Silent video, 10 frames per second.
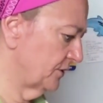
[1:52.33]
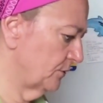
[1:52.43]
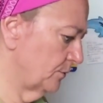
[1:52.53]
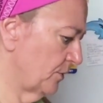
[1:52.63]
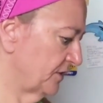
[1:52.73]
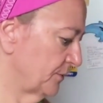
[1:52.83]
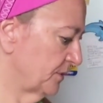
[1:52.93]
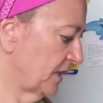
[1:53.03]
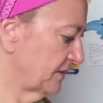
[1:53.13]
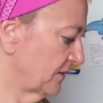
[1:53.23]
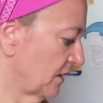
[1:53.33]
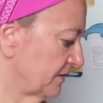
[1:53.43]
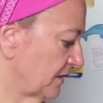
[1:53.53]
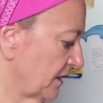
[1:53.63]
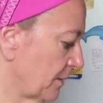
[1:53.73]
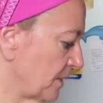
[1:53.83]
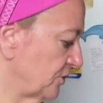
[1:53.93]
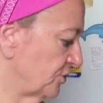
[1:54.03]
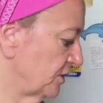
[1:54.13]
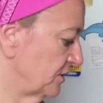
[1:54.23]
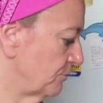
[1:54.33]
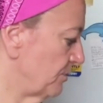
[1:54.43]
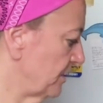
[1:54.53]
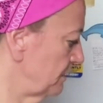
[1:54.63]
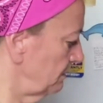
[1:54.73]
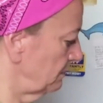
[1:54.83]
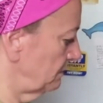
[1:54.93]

too impressed with that sauce, like I mentioned, but